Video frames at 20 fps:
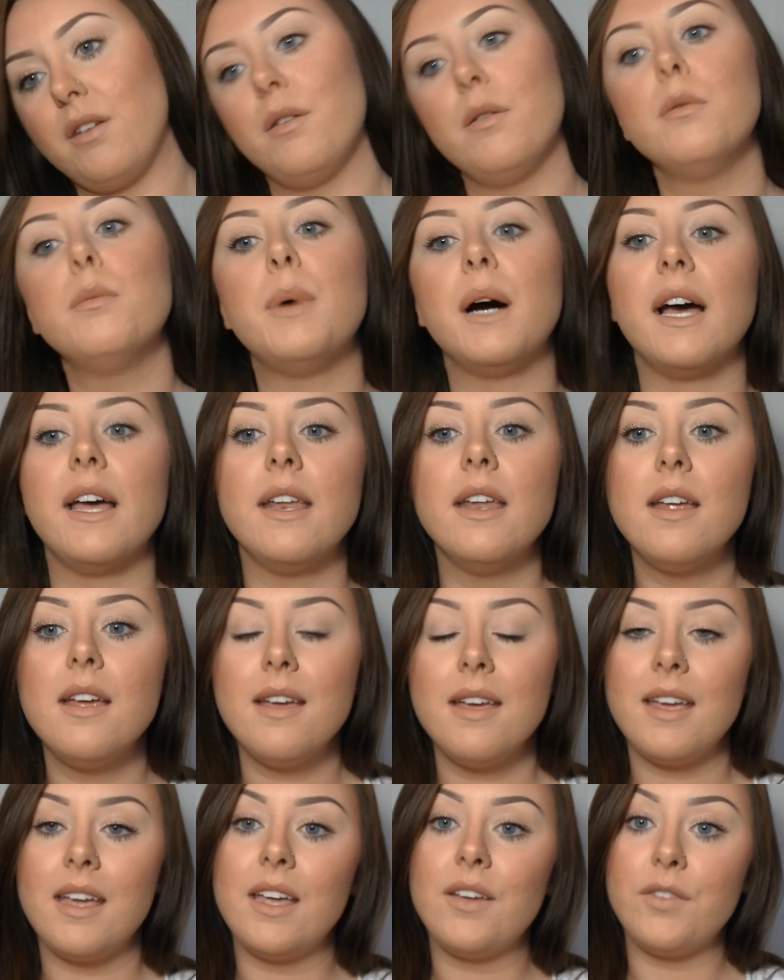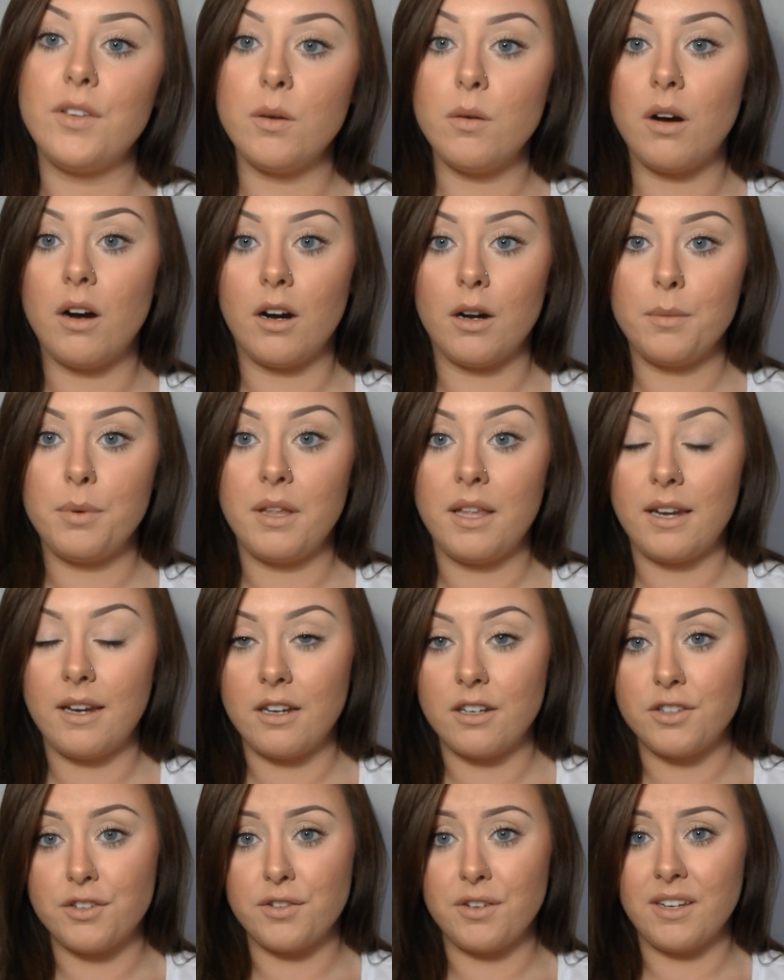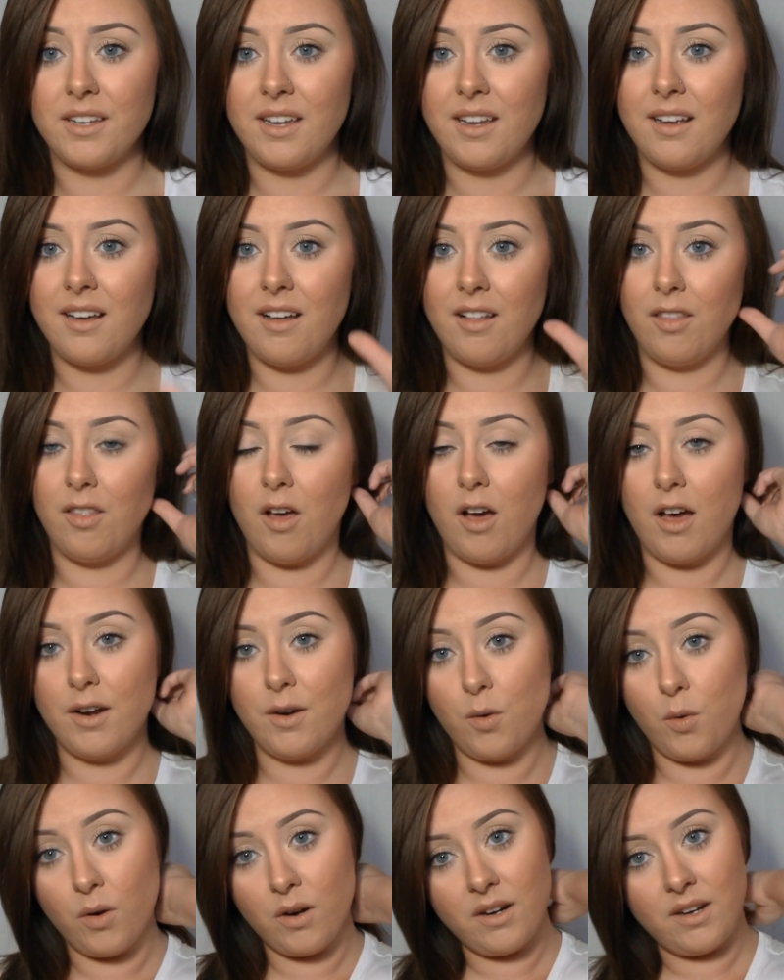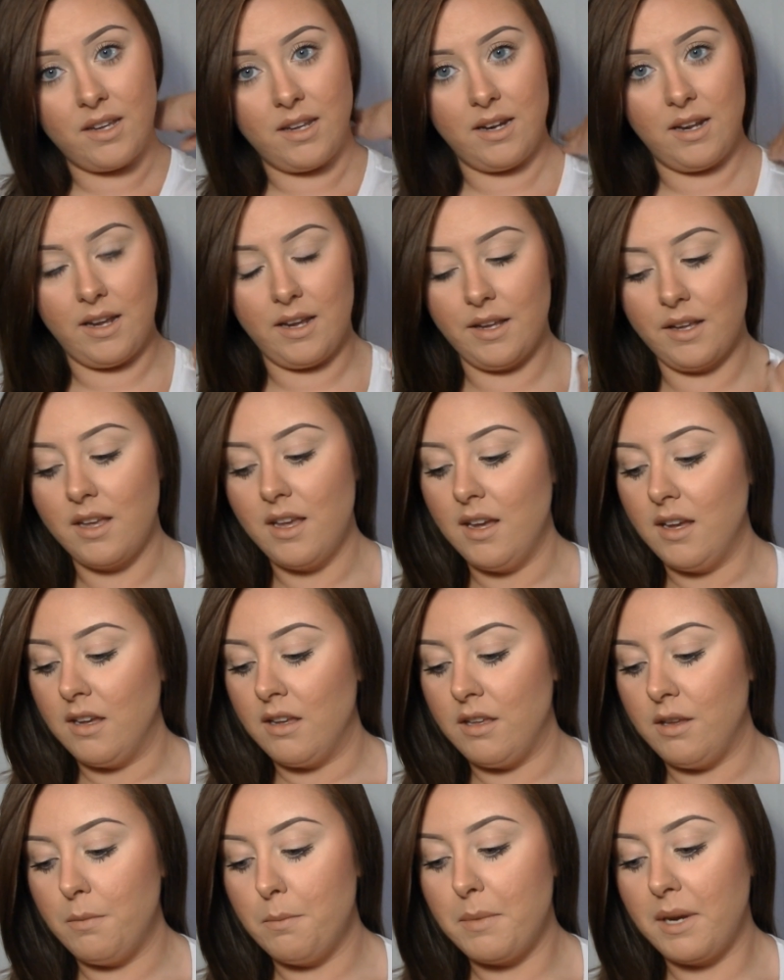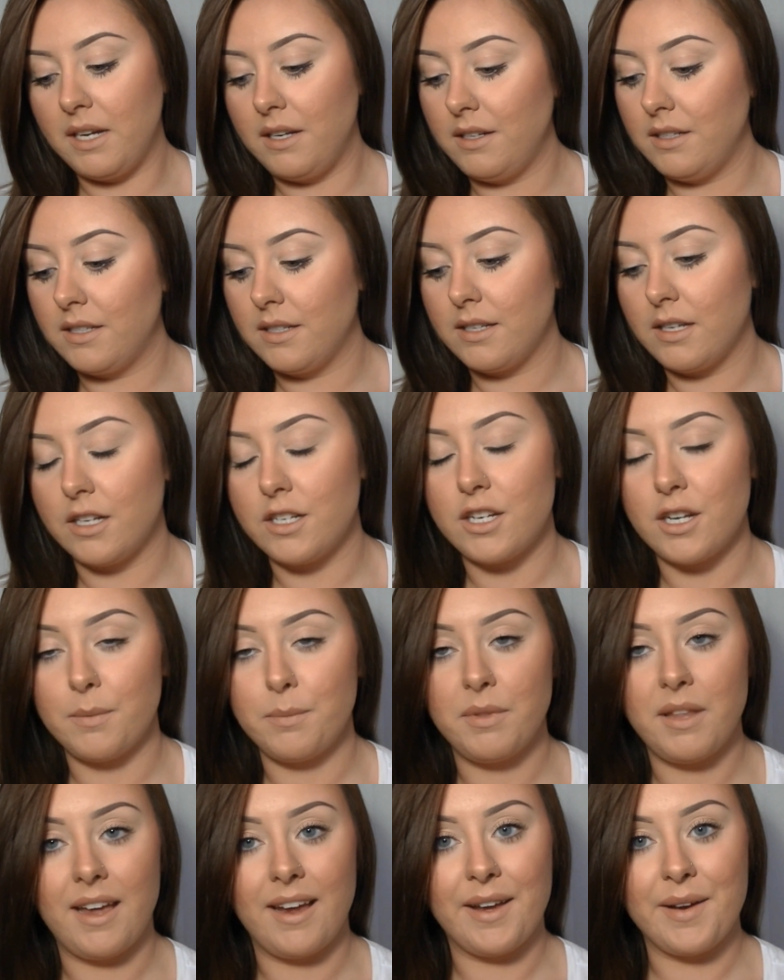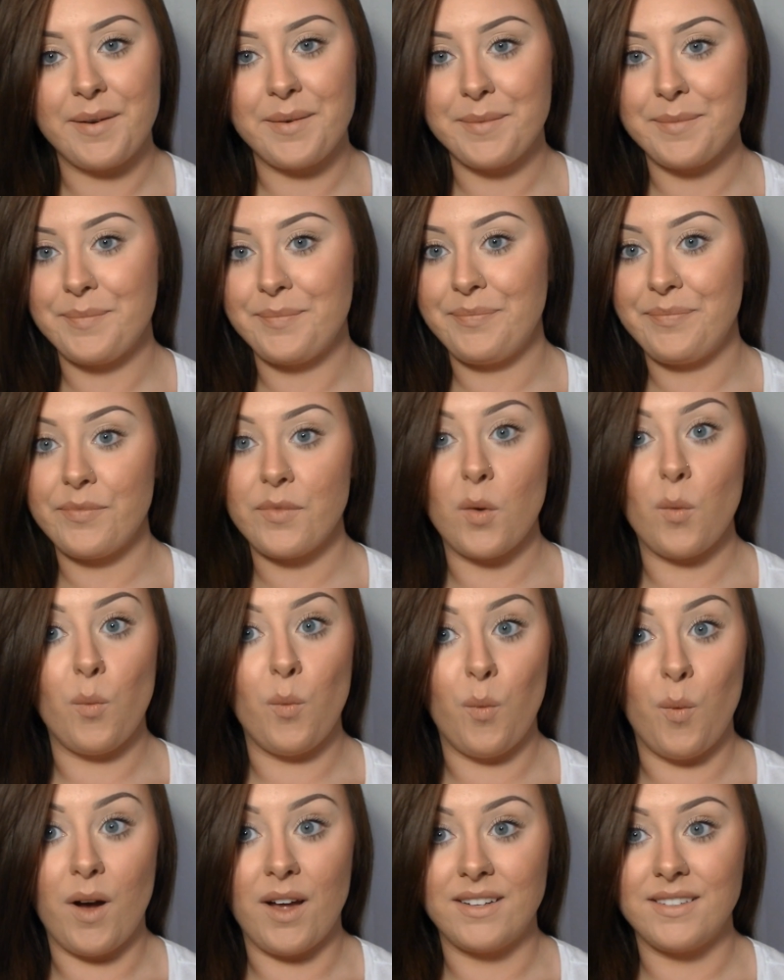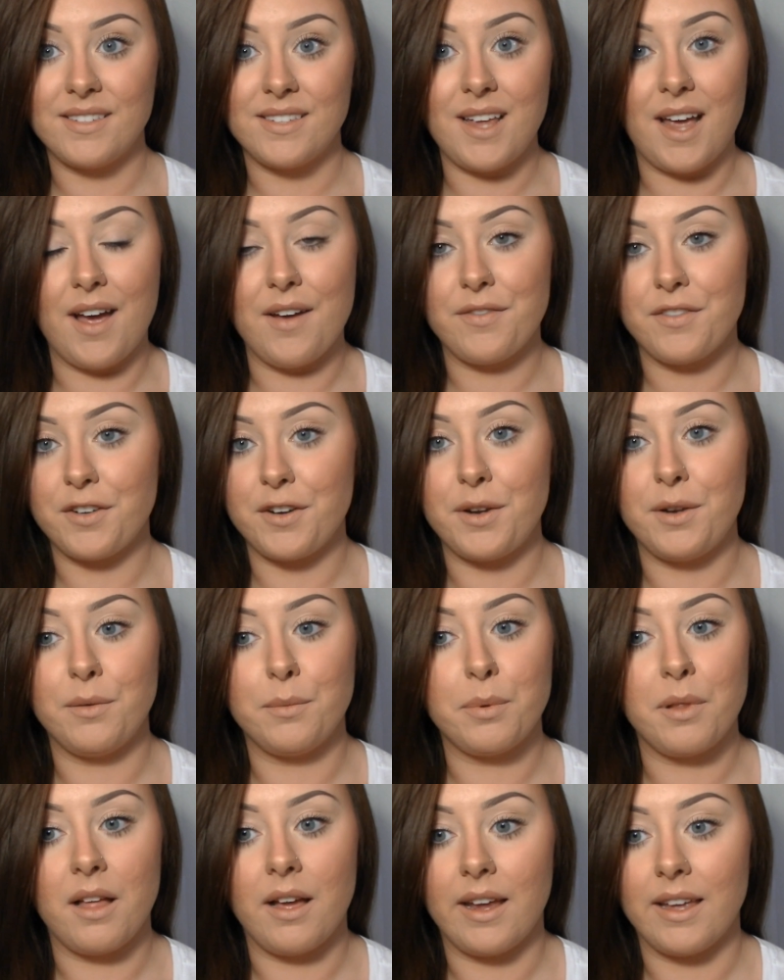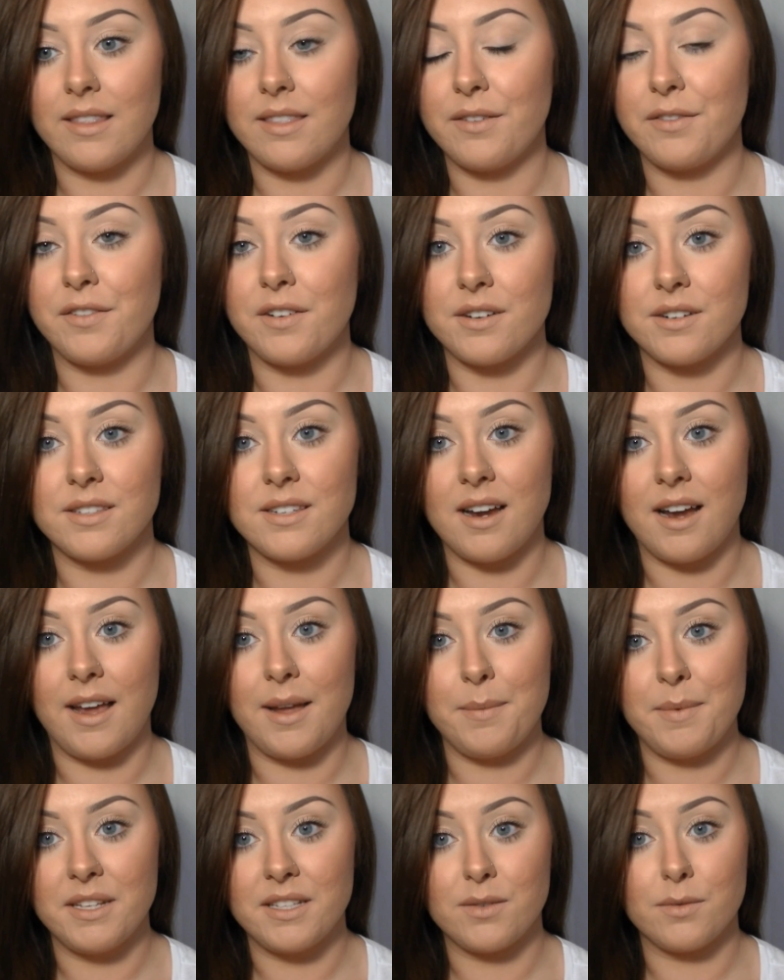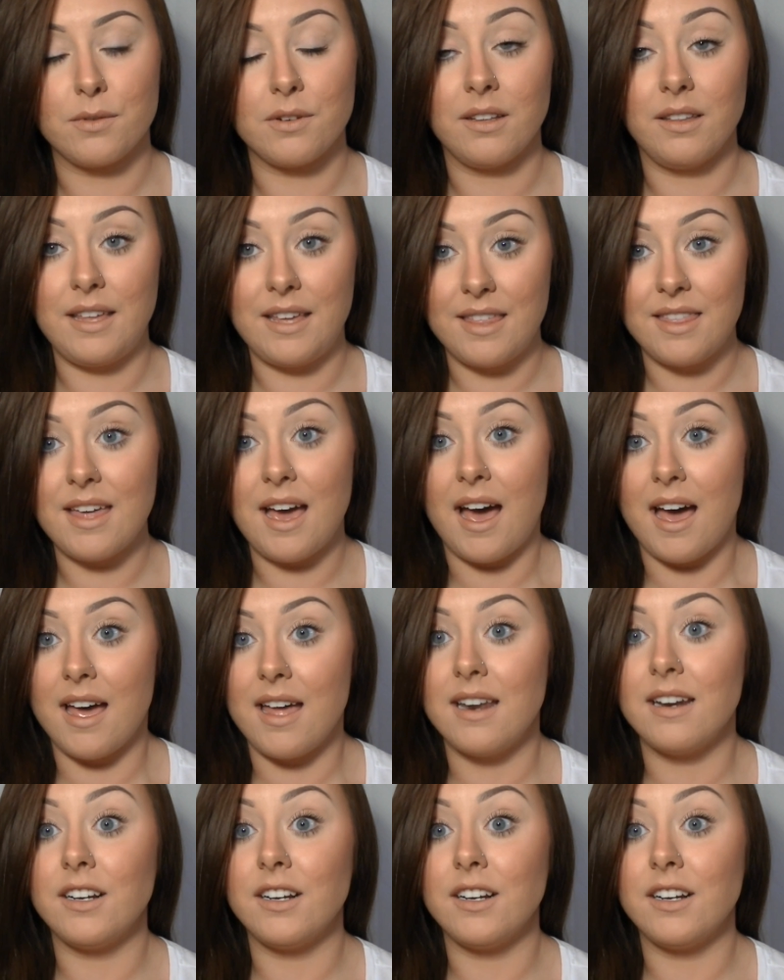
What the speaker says: you, but if you are planning on drinking a lot or eating, you may need to touch up like once after you apply it the first time. It's really that